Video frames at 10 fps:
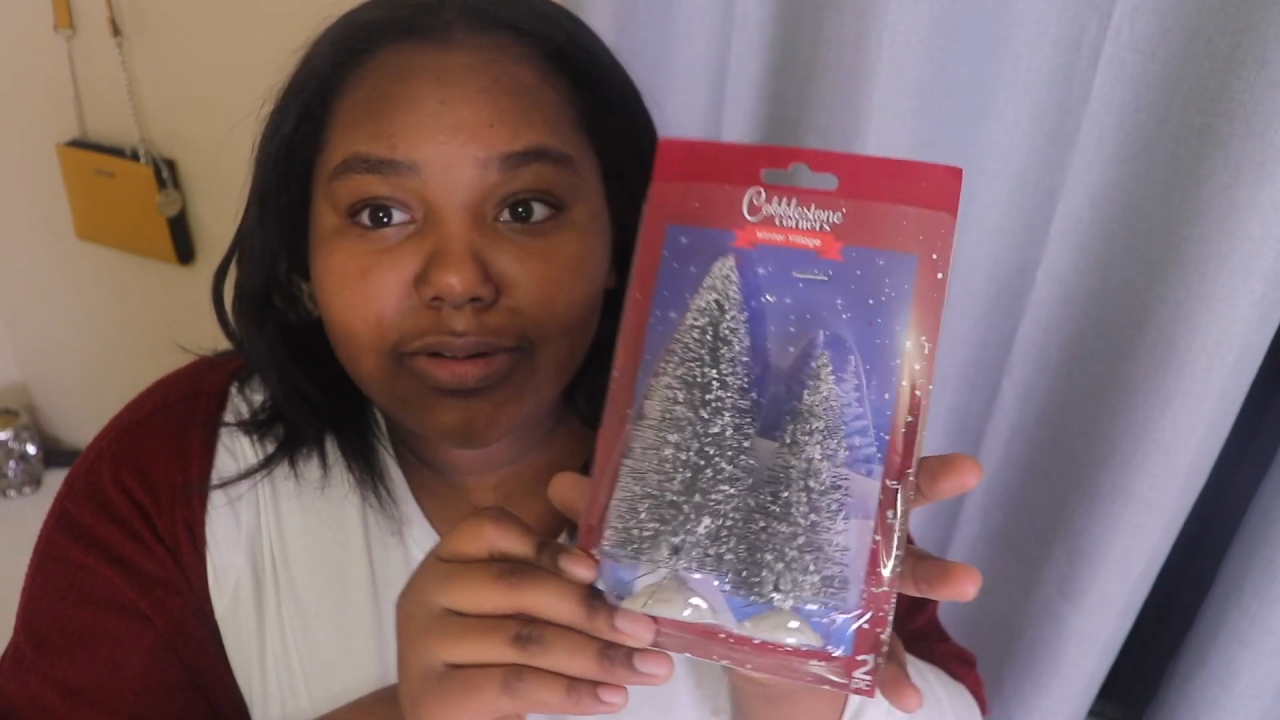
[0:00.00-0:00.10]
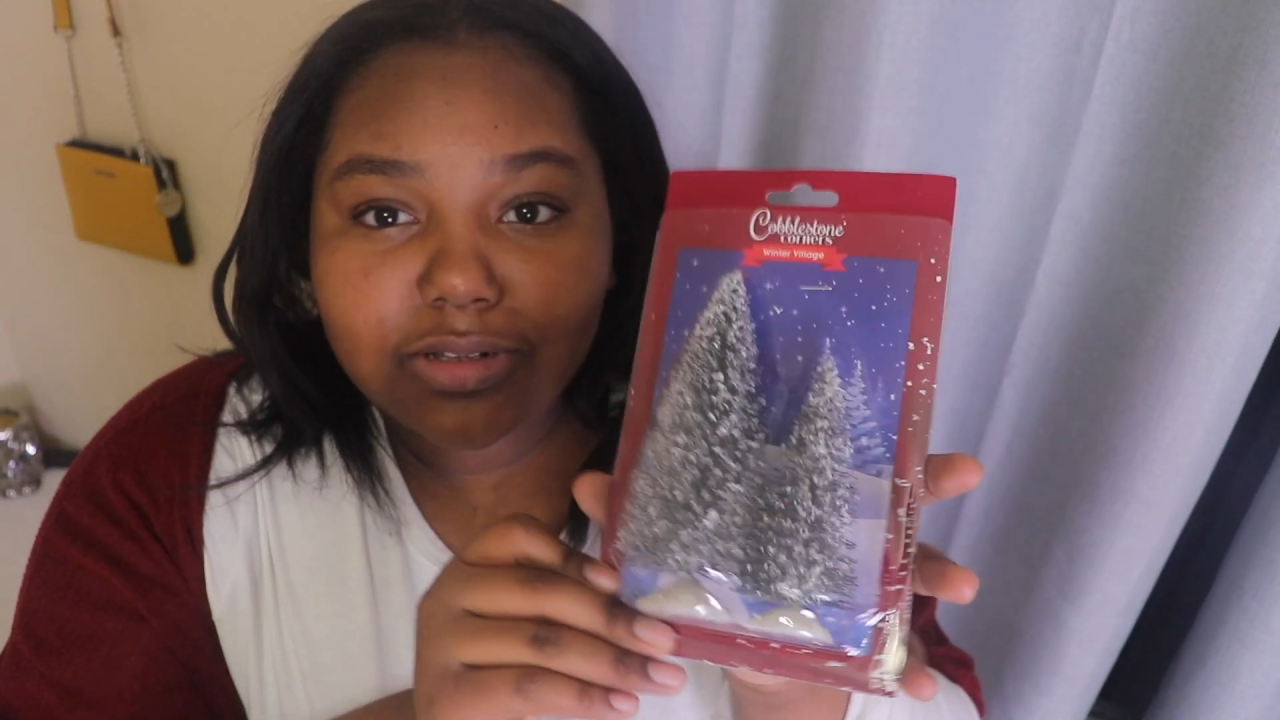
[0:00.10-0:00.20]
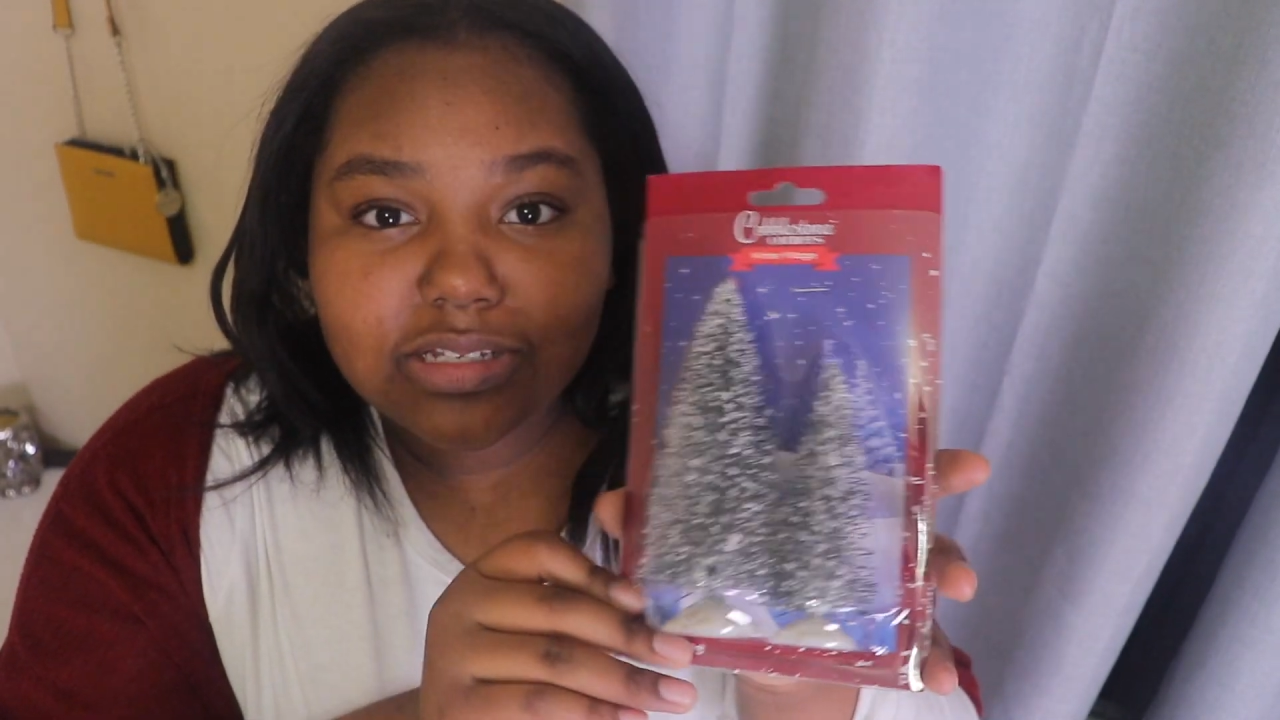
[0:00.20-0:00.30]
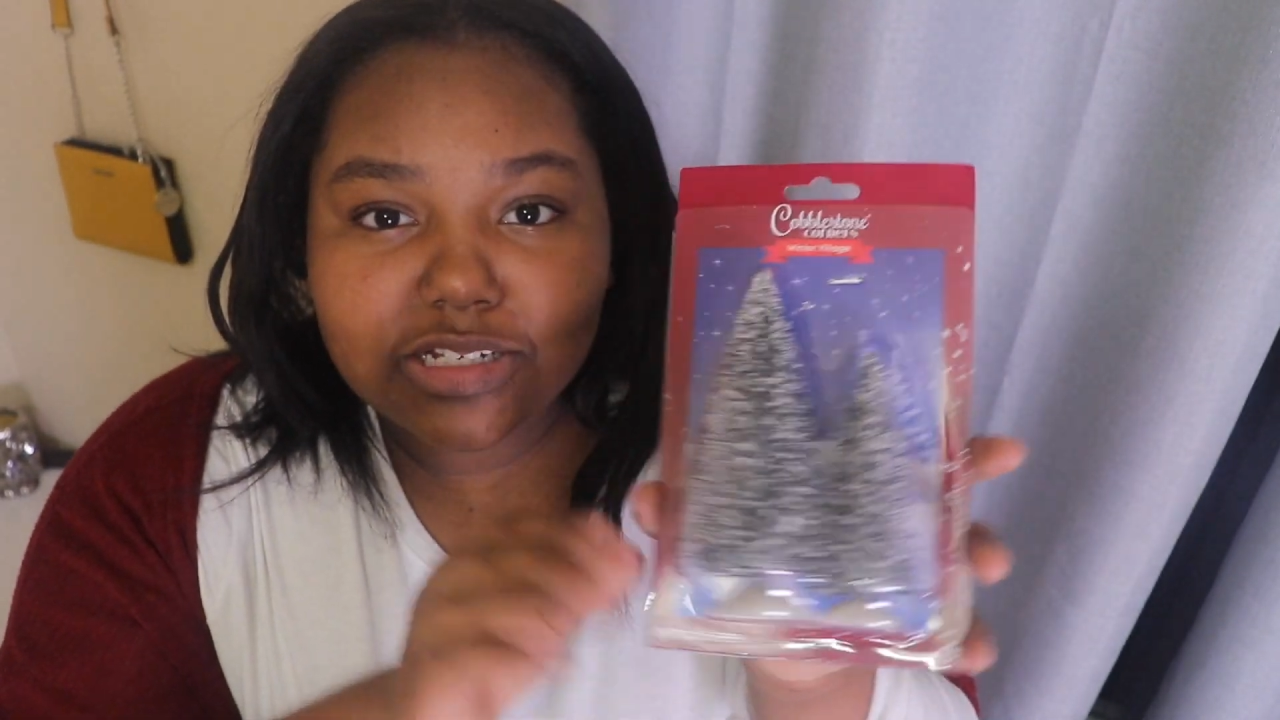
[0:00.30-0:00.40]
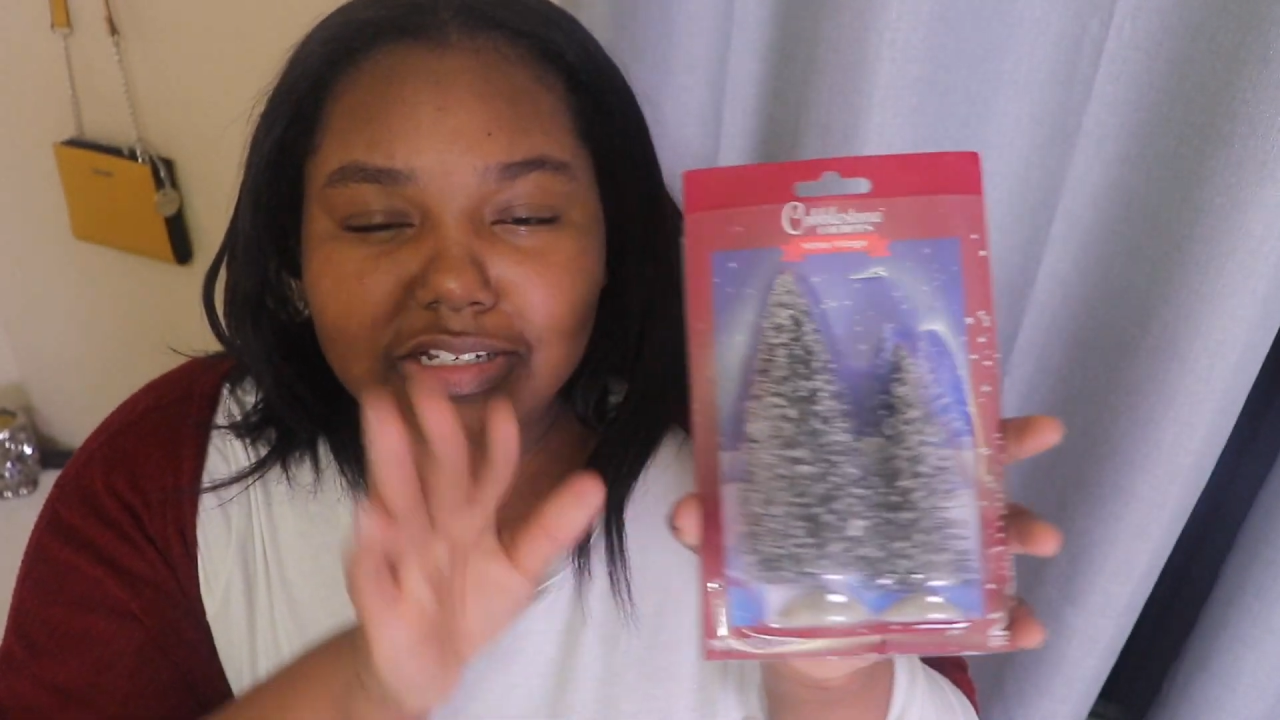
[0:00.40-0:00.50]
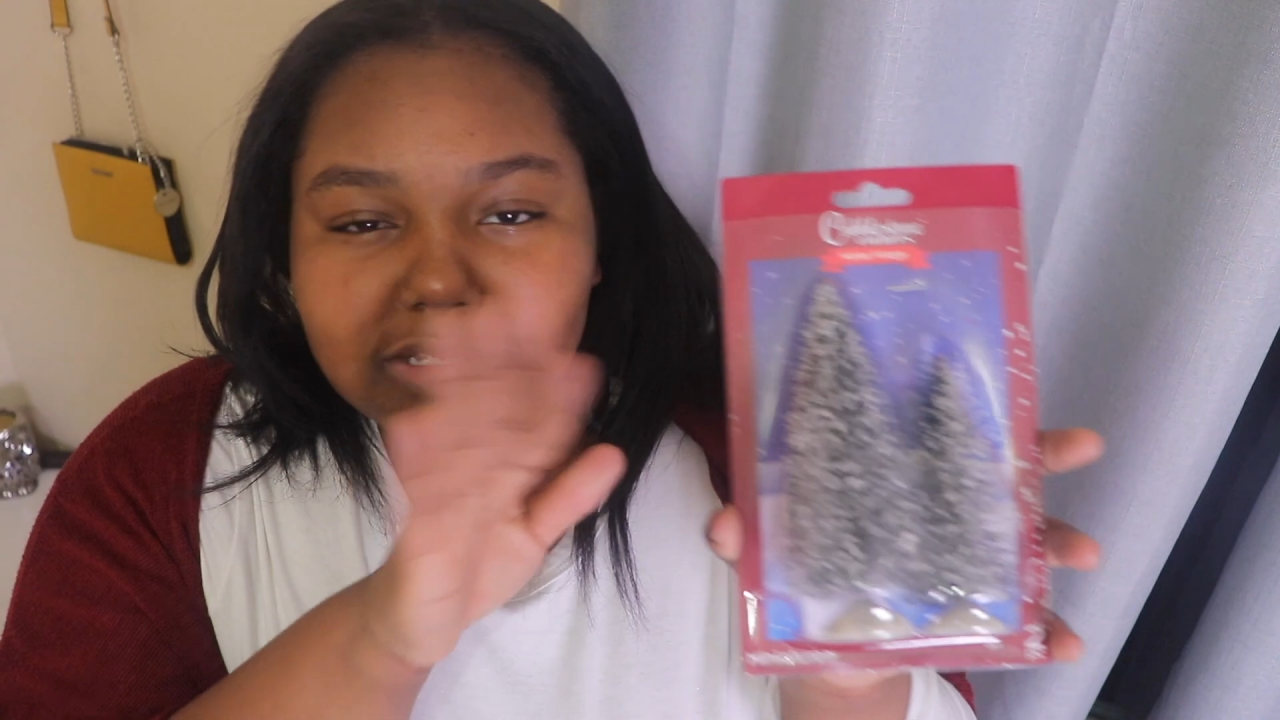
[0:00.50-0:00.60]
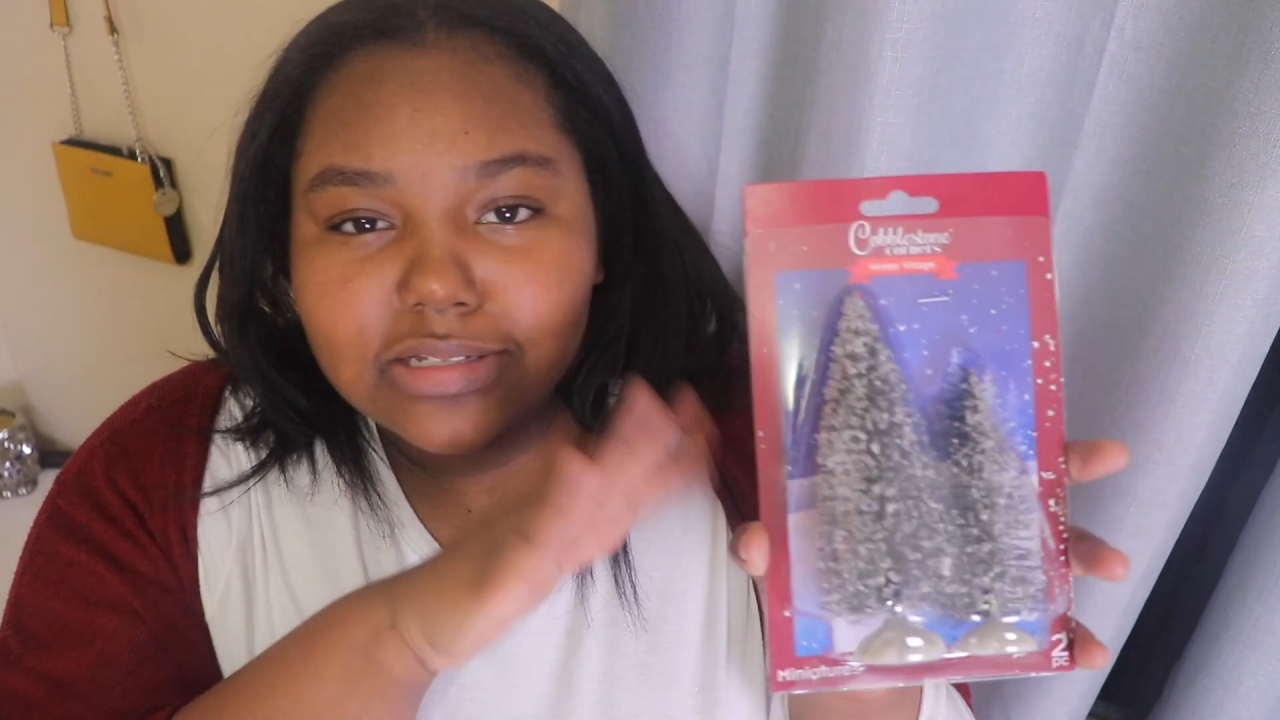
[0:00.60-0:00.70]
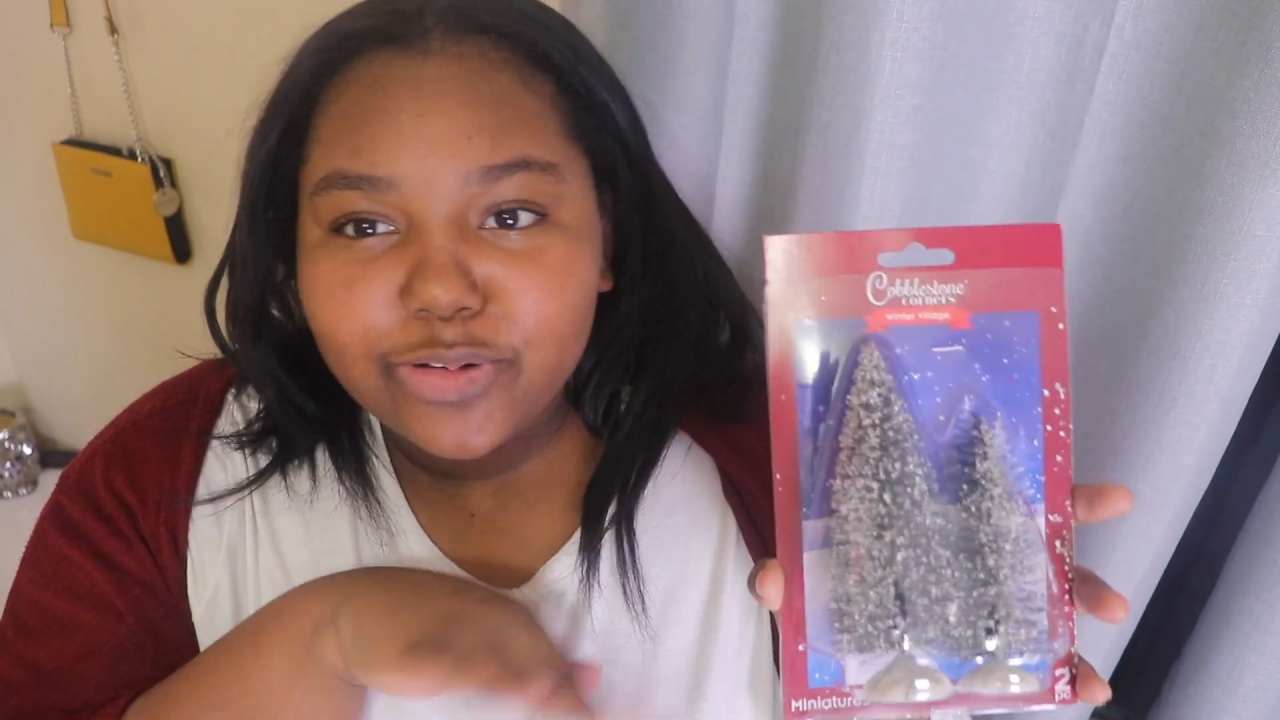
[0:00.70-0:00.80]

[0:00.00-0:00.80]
you know, to just